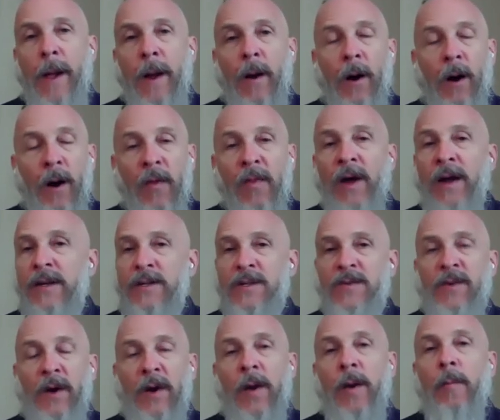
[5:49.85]
All that is
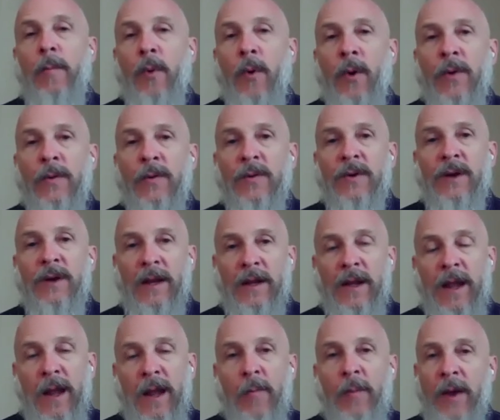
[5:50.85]
very important, and
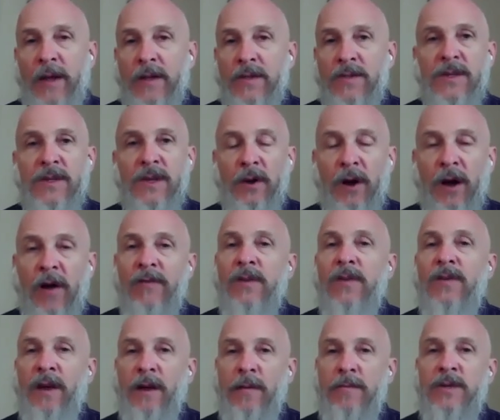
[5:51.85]
campaigns can
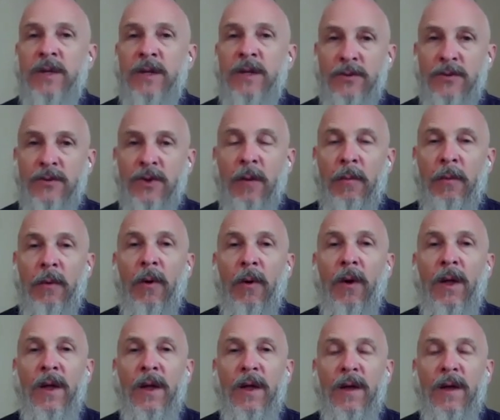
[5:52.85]
oftentimes get in trouble